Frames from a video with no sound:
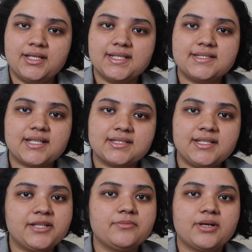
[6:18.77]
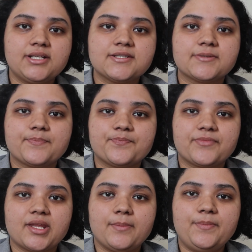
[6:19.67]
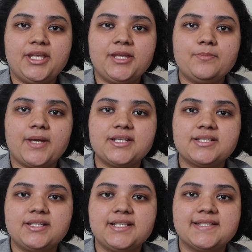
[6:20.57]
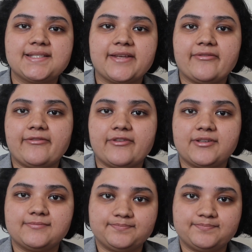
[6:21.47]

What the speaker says: is nothing but being mentally safe.